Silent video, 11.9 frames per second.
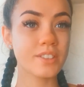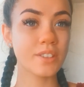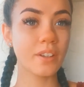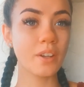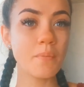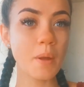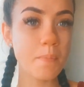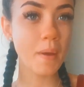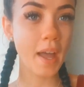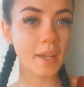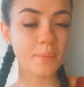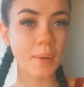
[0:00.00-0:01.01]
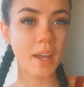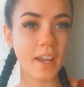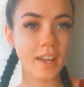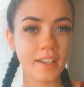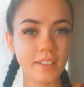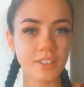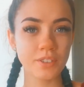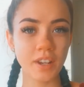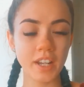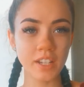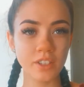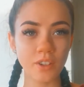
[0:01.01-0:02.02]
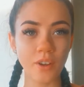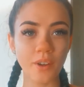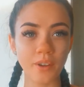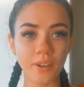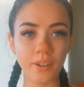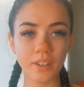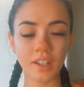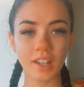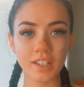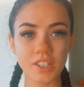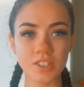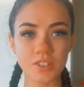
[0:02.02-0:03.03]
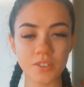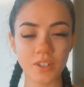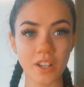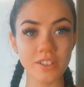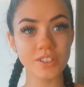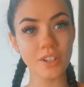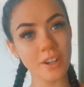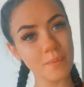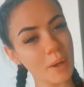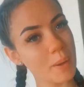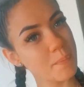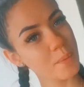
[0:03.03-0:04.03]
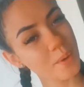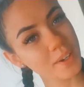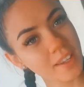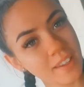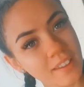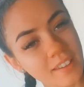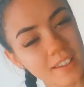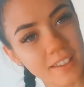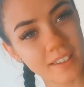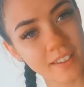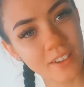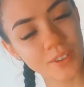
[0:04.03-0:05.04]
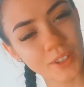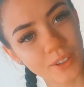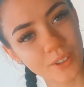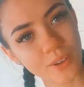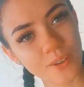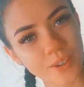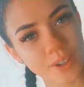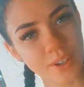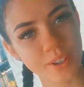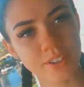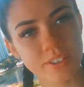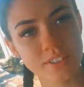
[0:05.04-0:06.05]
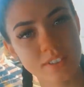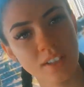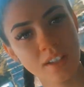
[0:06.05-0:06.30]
so I got my bag packed, ready to go. I just thought I'd show you my morning here on the Gold Coast.